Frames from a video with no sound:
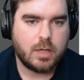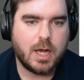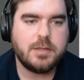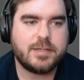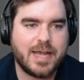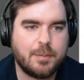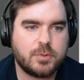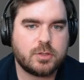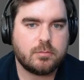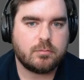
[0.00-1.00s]

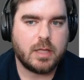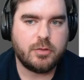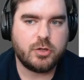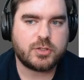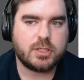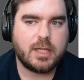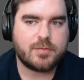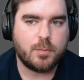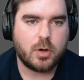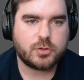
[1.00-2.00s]
untapped, and then you still have
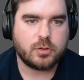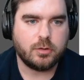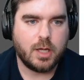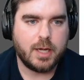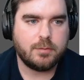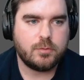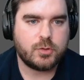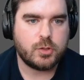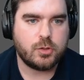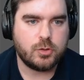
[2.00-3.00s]
the Mox online,
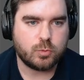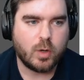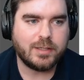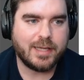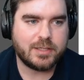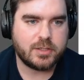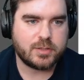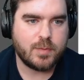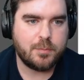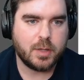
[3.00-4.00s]
so you can use 1 land to
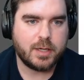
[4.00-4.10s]
Dismember,